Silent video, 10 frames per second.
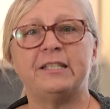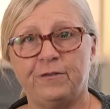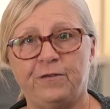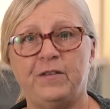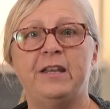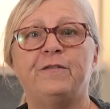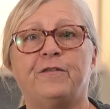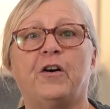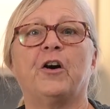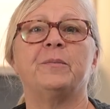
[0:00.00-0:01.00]
to feed
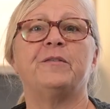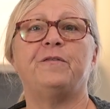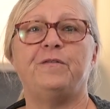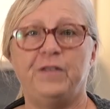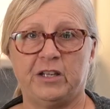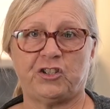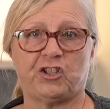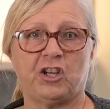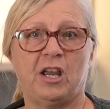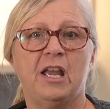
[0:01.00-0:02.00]
farmed
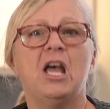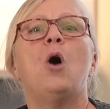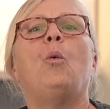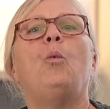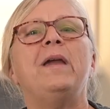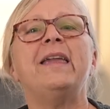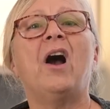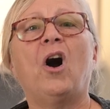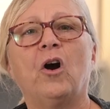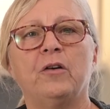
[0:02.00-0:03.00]
fish. We
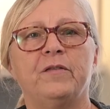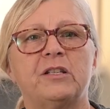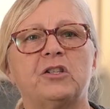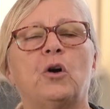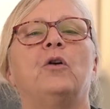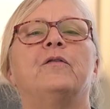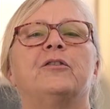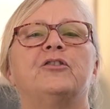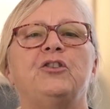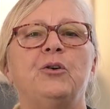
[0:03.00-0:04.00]
harvest
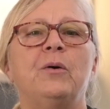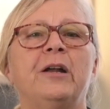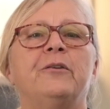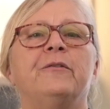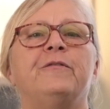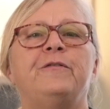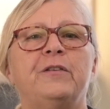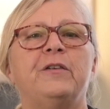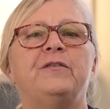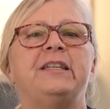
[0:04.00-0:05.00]
over
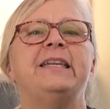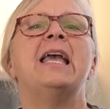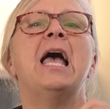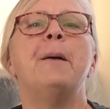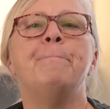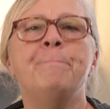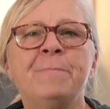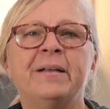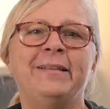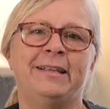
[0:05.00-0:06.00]
250
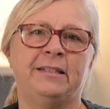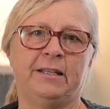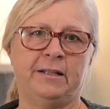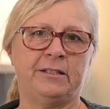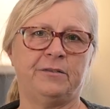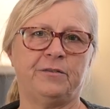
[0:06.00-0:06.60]
million tons